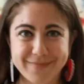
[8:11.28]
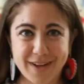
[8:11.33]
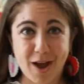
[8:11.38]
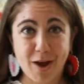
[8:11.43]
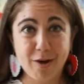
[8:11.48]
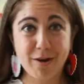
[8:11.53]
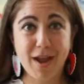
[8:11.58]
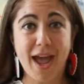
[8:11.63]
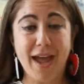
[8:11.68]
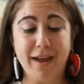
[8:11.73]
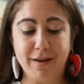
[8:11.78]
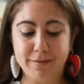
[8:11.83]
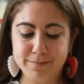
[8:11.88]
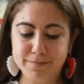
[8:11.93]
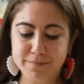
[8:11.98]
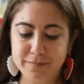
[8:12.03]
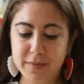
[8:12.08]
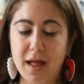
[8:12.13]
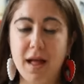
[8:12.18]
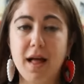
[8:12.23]
Okay,
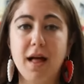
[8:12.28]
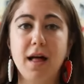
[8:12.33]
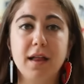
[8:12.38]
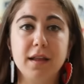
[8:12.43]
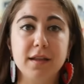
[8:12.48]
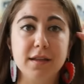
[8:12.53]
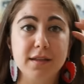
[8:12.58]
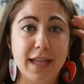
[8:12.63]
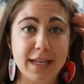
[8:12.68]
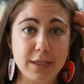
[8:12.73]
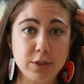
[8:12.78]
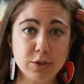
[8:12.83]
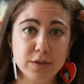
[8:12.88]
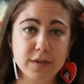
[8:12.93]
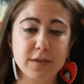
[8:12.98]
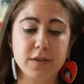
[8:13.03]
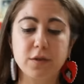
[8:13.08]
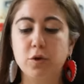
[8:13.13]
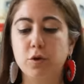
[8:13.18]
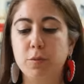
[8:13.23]
lentil
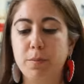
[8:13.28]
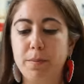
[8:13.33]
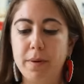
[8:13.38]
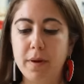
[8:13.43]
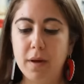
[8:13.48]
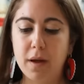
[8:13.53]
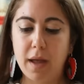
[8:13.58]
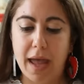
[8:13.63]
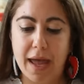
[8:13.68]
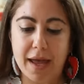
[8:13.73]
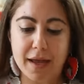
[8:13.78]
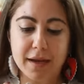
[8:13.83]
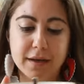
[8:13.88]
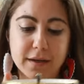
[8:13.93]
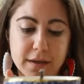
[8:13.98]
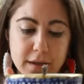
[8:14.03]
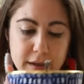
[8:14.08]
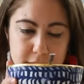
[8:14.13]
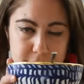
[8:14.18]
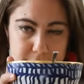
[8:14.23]
soup.
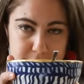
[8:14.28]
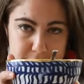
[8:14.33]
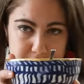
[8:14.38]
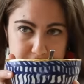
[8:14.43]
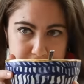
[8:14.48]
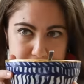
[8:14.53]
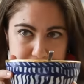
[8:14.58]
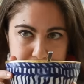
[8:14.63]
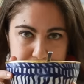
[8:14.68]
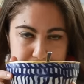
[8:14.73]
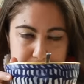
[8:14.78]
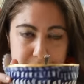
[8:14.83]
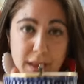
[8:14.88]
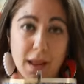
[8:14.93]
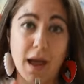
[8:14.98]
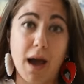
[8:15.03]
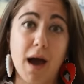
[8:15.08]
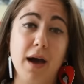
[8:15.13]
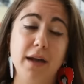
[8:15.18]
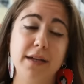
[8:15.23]
And
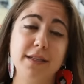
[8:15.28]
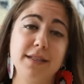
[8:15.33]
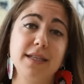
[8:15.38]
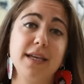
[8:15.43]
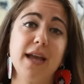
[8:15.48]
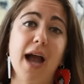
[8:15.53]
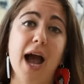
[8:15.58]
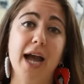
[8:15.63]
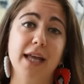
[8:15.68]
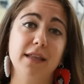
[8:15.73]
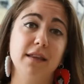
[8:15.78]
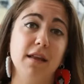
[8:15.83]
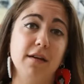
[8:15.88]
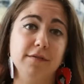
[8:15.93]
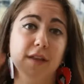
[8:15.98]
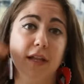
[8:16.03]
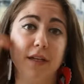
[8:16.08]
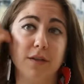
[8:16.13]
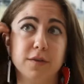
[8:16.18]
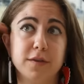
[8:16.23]
honestly, I love
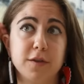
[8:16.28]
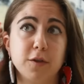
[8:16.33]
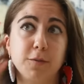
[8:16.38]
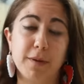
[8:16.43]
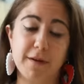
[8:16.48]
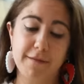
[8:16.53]
lentil soup. I